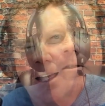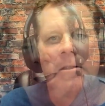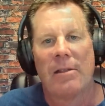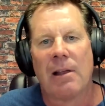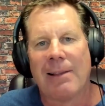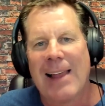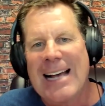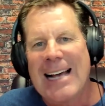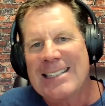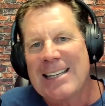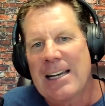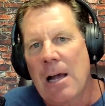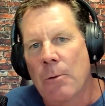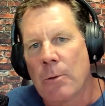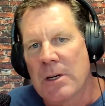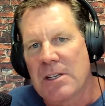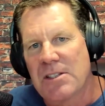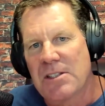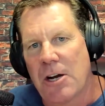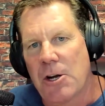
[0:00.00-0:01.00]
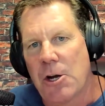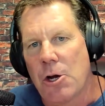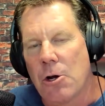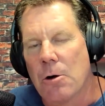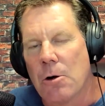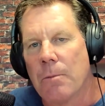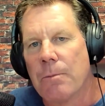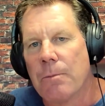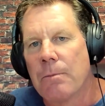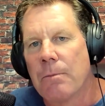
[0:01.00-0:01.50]
The last thing I want to say to
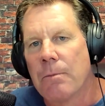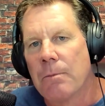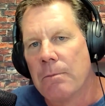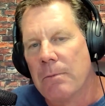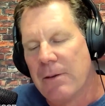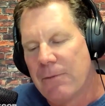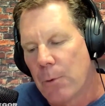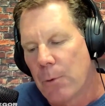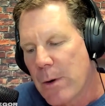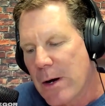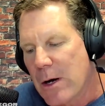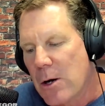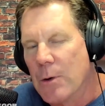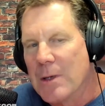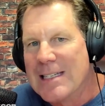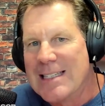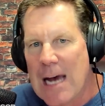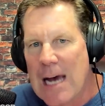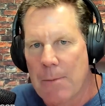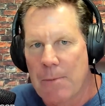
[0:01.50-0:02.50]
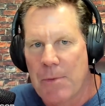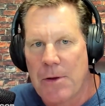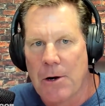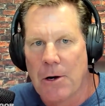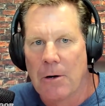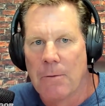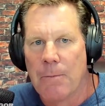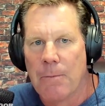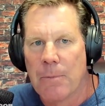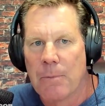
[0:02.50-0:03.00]
you before we go in depth
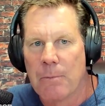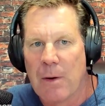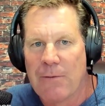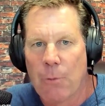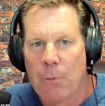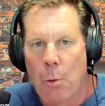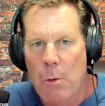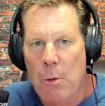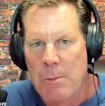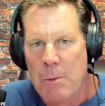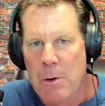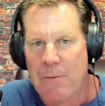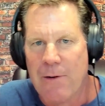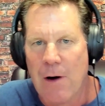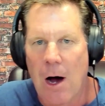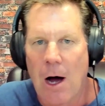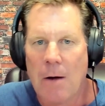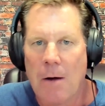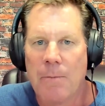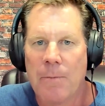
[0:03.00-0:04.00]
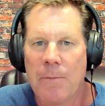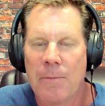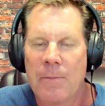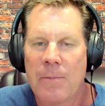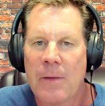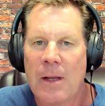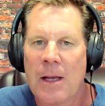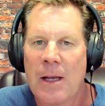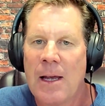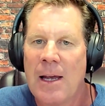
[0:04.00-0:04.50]
here, before we move on,
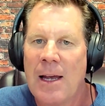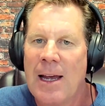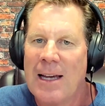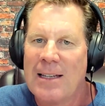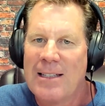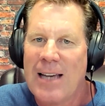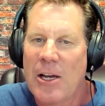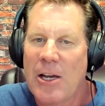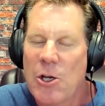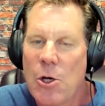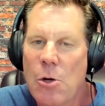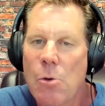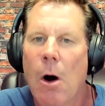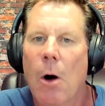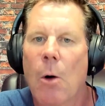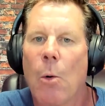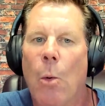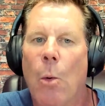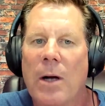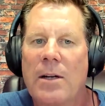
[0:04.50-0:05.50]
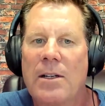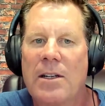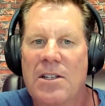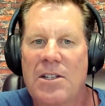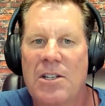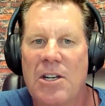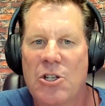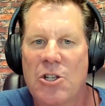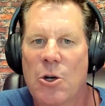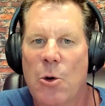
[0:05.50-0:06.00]
is that you are one
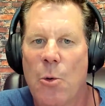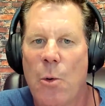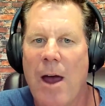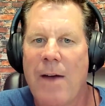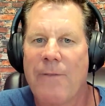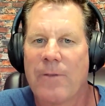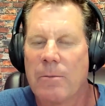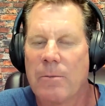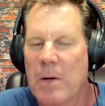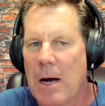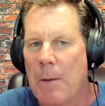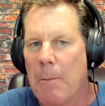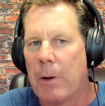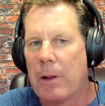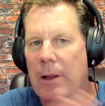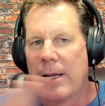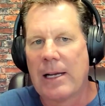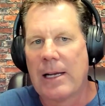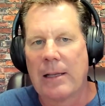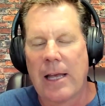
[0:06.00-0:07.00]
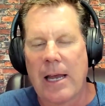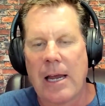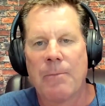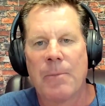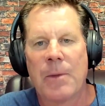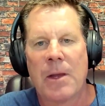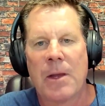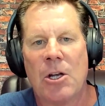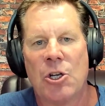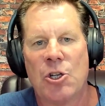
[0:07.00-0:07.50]
decision away from completely
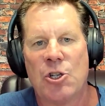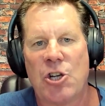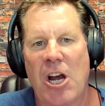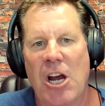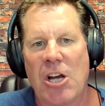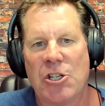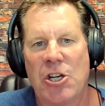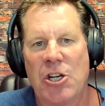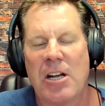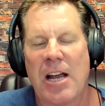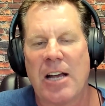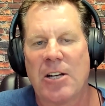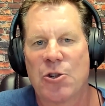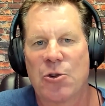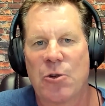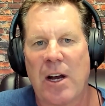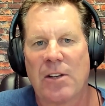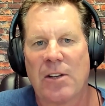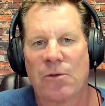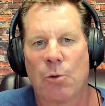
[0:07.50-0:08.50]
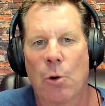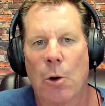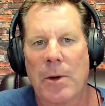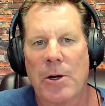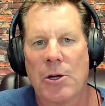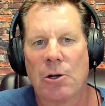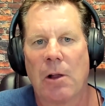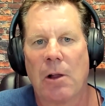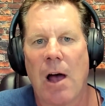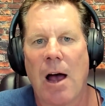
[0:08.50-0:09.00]
changing and
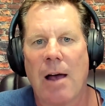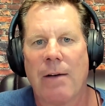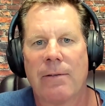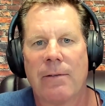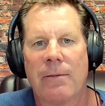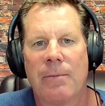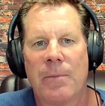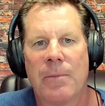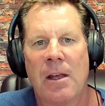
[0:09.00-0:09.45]
transforming your life.